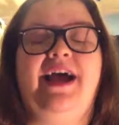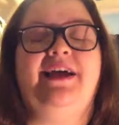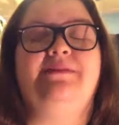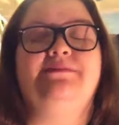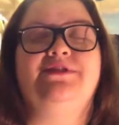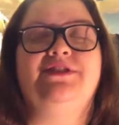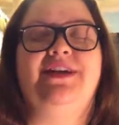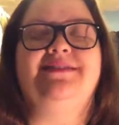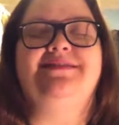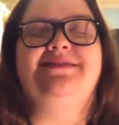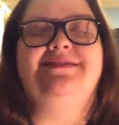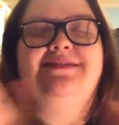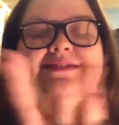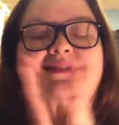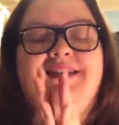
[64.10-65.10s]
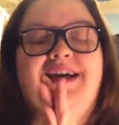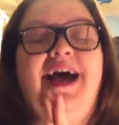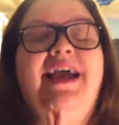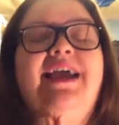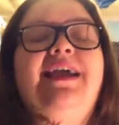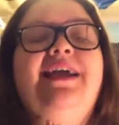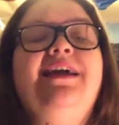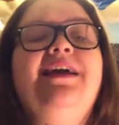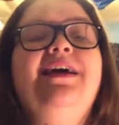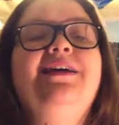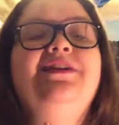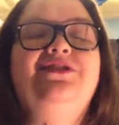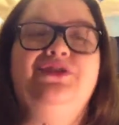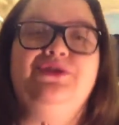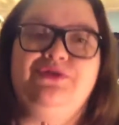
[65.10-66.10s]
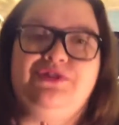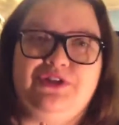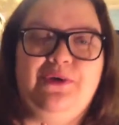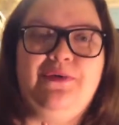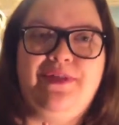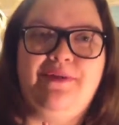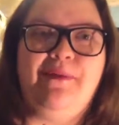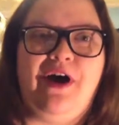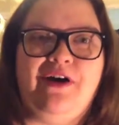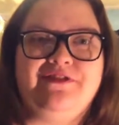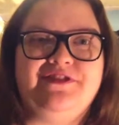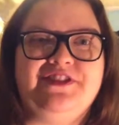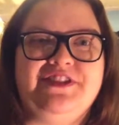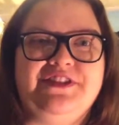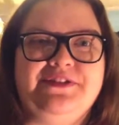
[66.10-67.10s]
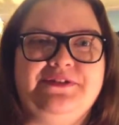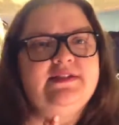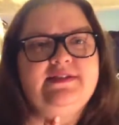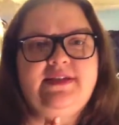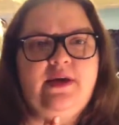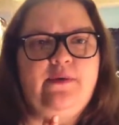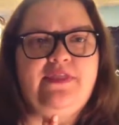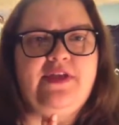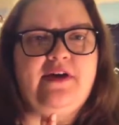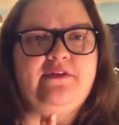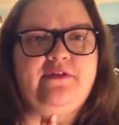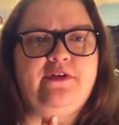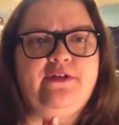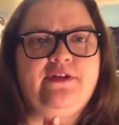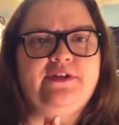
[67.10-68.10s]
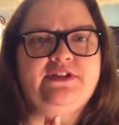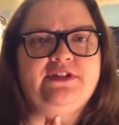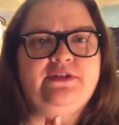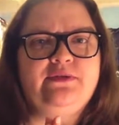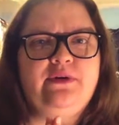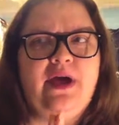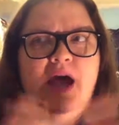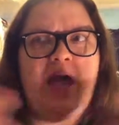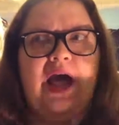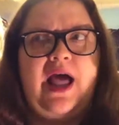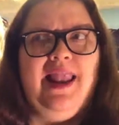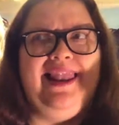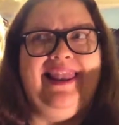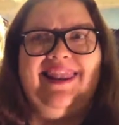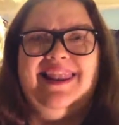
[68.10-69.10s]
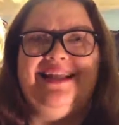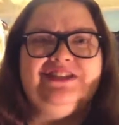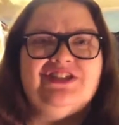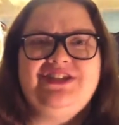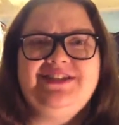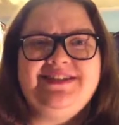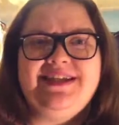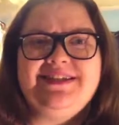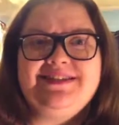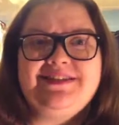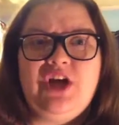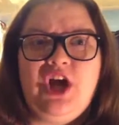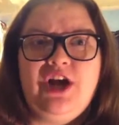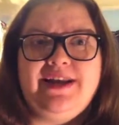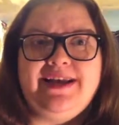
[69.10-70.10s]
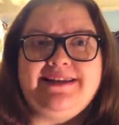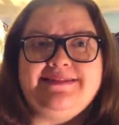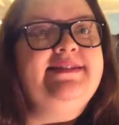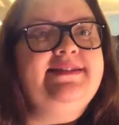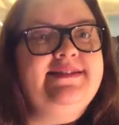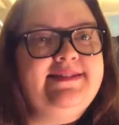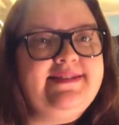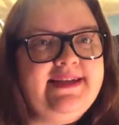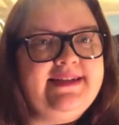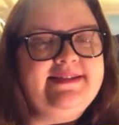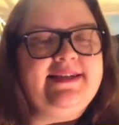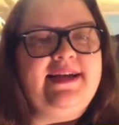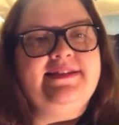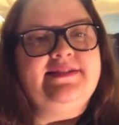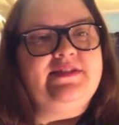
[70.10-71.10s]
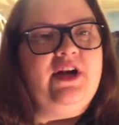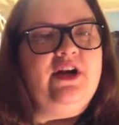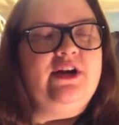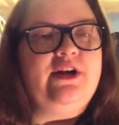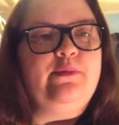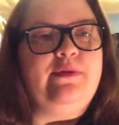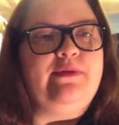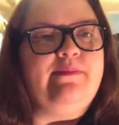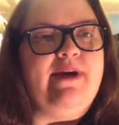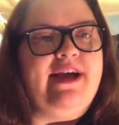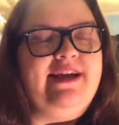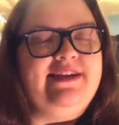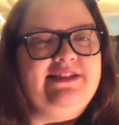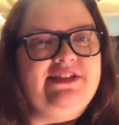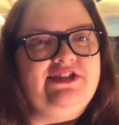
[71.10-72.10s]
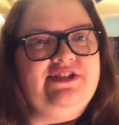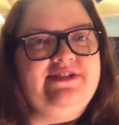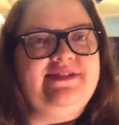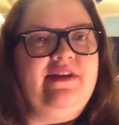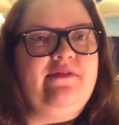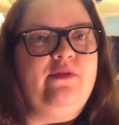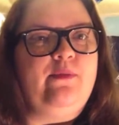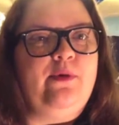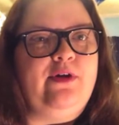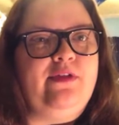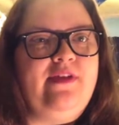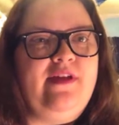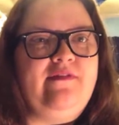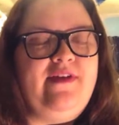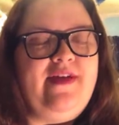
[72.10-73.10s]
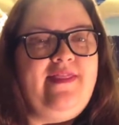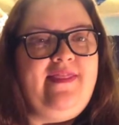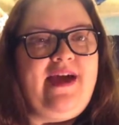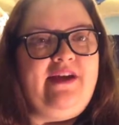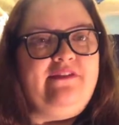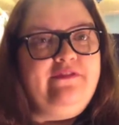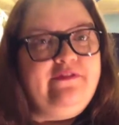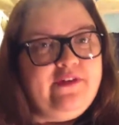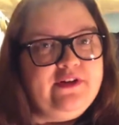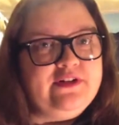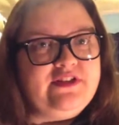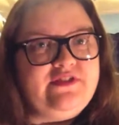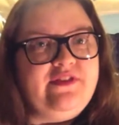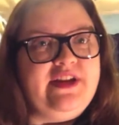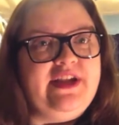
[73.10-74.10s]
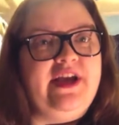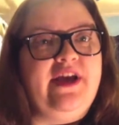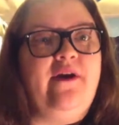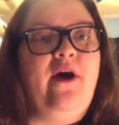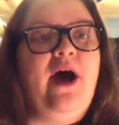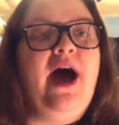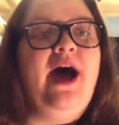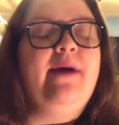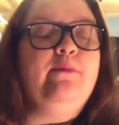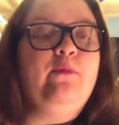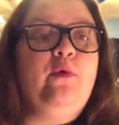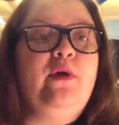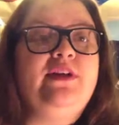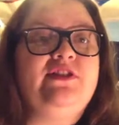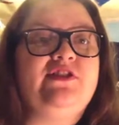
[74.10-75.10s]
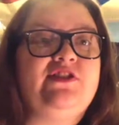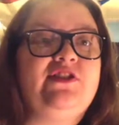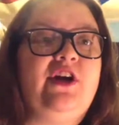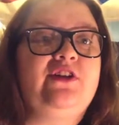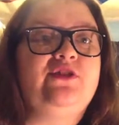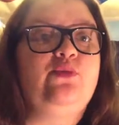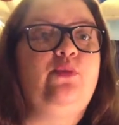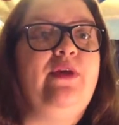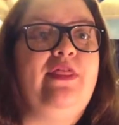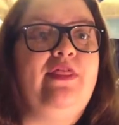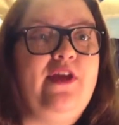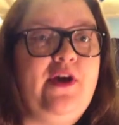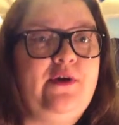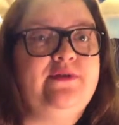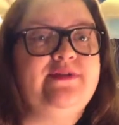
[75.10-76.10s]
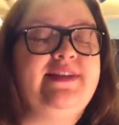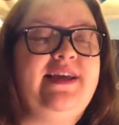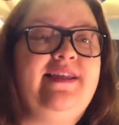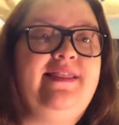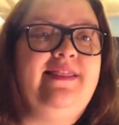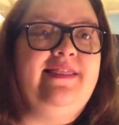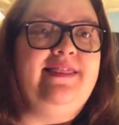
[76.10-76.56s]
am just dying to show them off to you. So without further ado, let's just get started. Since I started with my editions of The Book Thief in that first video, I'm going to start with those in